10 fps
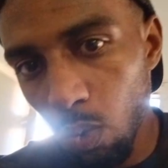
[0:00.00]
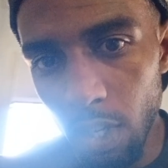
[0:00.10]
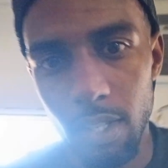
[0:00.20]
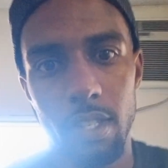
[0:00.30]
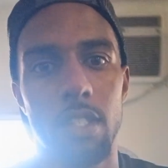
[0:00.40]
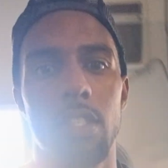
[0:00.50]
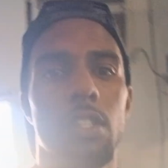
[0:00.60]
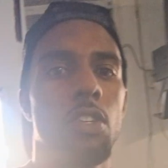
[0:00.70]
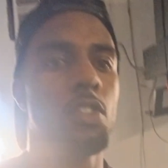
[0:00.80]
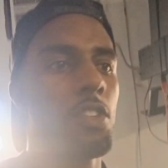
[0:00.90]
What's the
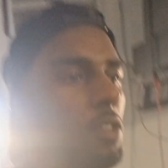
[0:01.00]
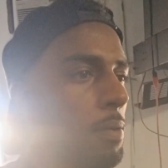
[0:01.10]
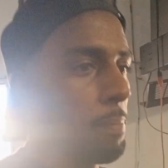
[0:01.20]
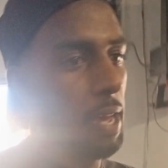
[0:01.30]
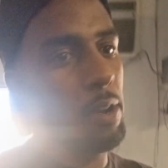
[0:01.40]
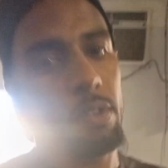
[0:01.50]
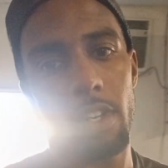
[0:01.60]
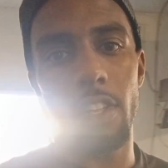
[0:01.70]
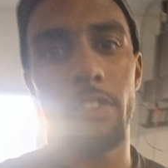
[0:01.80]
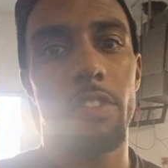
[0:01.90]
deal? Back with
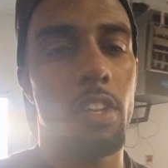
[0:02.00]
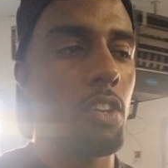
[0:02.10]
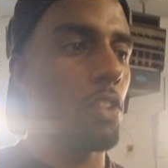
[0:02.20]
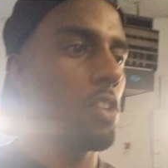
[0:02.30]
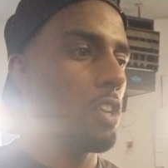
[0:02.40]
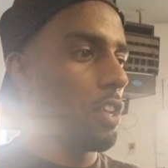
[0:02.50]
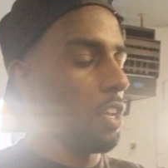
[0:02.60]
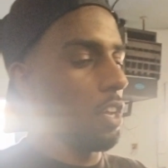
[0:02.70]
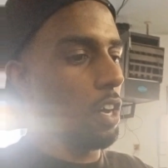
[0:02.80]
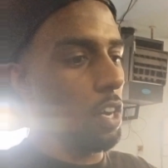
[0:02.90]
another video.
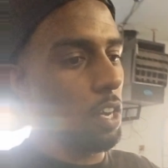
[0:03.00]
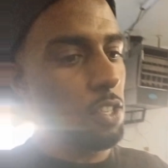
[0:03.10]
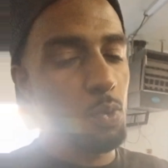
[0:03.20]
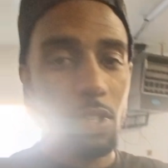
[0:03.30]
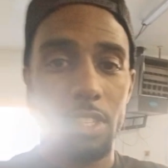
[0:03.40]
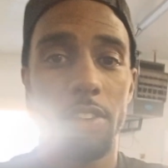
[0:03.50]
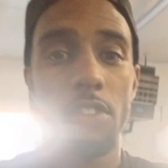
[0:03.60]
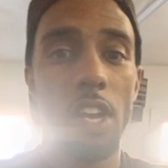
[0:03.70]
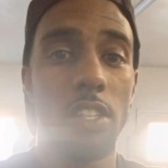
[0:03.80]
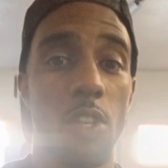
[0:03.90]
Just wanted to
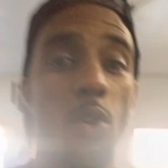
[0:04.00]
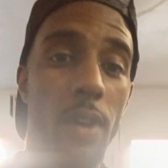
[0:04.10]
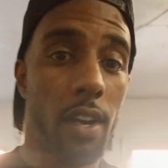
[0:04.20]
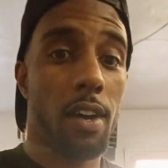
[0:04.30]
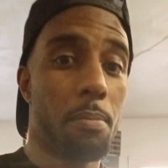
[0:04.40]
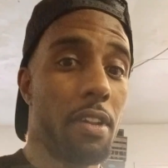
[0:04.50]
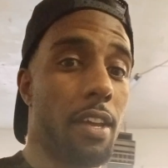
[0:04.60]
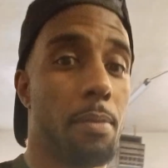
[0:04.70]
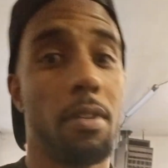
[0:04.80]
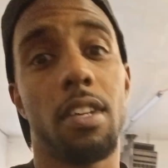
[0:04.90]
give you guys a quick
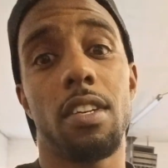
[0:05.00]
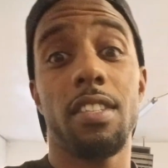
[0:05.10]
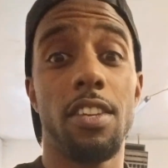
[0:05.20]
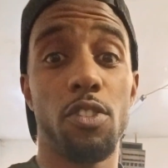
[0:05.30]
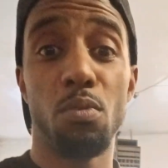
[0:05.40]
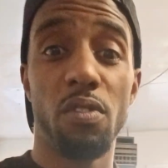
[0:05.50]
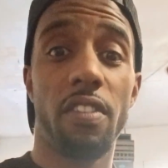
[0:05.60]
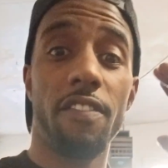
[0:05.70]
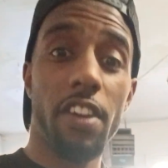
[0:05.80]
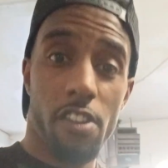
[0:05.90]
update because things are
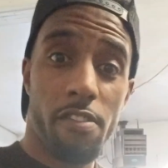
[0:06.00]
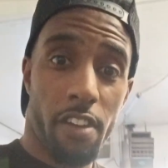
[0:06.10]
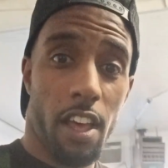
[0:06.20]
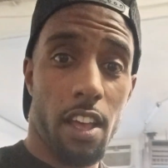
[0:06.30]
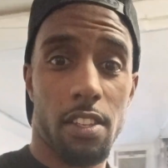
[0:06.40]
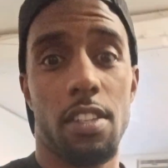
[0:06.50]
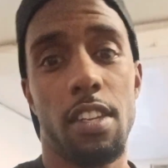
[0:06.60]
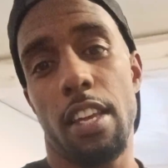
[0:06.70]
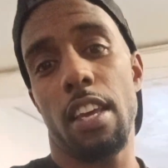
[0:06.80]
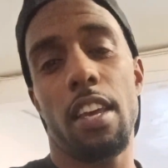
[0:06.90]
moving very fast,
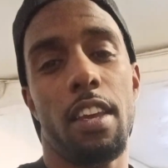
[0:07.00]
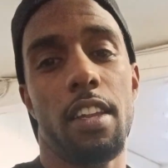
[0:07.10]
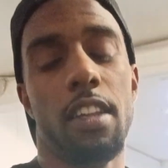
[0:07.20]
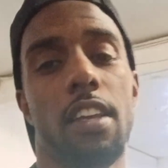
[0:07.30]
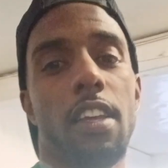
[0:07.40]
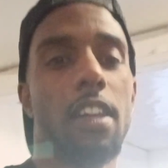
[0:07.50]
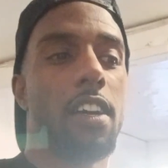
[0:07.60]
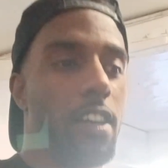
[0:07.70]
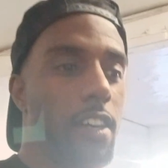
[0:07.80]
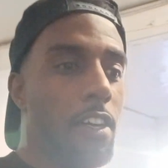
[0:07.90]
and
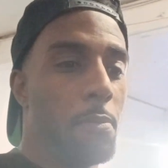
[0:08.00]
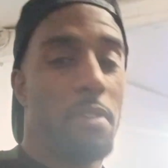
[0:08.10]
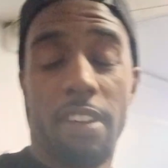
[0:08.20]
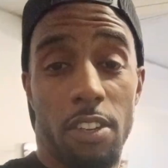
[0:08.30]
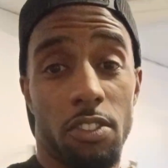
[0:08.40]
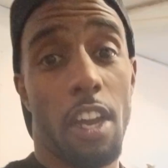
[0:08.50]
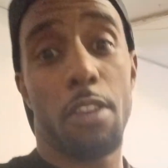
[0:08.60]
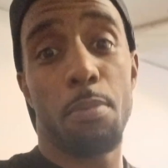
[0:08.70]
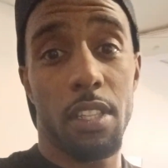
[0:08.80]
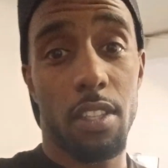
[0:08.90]
if I don't
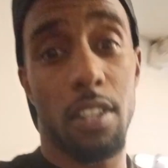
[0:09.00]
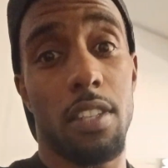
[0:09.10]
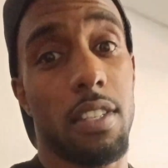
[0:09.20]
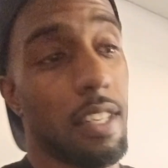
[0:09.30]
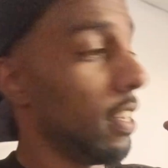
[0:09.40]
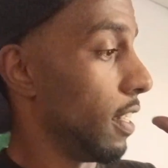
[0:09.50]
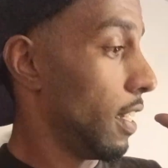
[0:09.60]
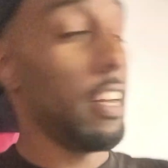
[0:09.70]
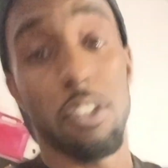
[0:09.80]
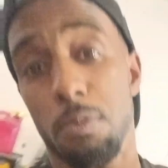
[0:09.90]
document this,
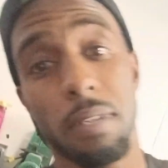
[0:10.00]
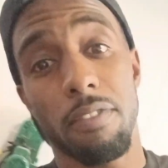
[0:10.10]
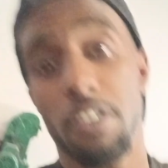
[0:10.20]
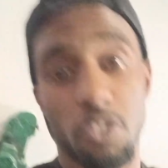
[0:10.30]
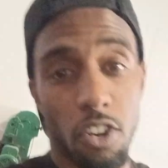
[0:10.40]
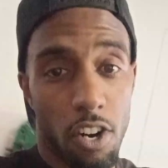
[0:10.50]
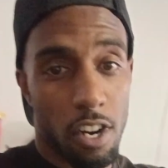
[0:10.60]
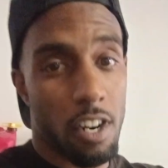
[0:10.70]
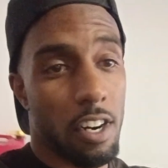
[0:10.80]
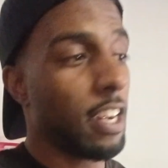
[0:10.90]
it'd just be a finished
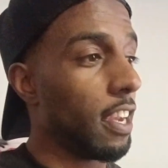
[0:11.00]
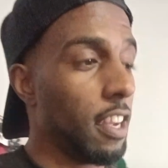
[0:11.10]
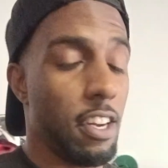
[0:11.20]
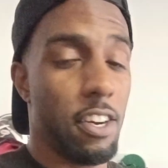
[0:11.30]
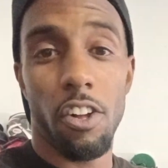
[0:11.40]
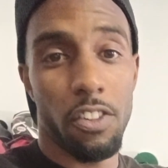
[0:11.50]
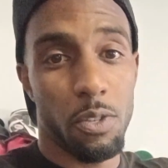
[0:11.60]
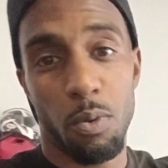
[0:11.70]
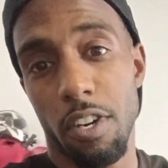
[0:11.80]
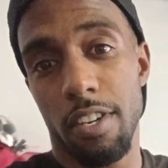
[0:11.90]
car, and all
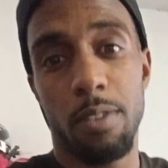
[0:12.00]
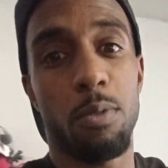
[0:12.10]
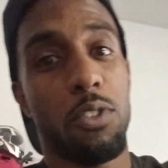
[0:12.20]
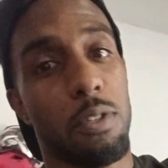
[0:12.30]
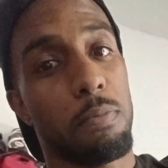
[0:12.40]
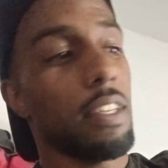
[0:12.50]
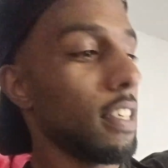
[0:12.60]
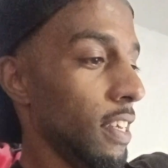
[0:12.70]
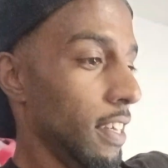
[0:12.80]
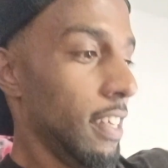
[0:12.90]
this work would just
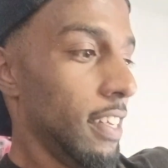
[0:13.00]
be